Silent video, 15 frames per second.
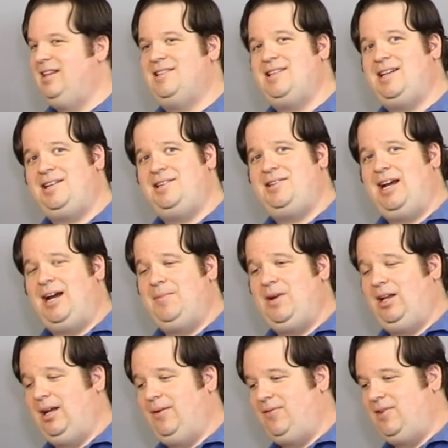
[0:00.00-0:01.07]
The second time, they
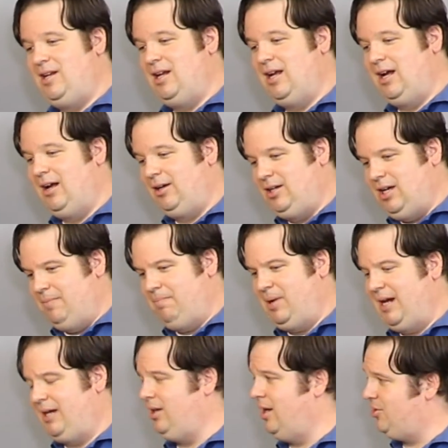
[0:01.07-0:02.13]
left the cut
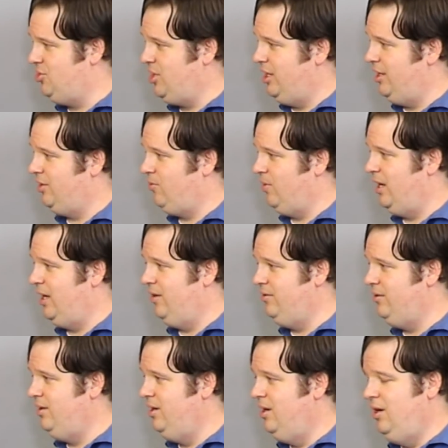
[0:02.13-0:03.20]
bike lock chain on the
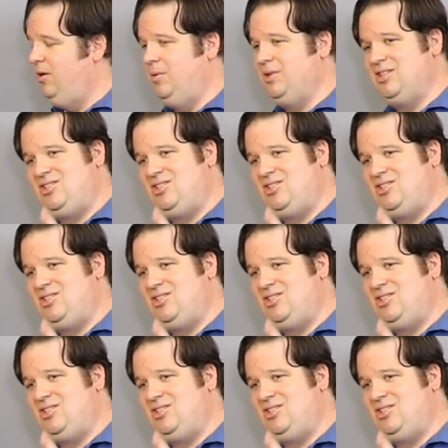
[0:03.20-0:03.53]
ground with a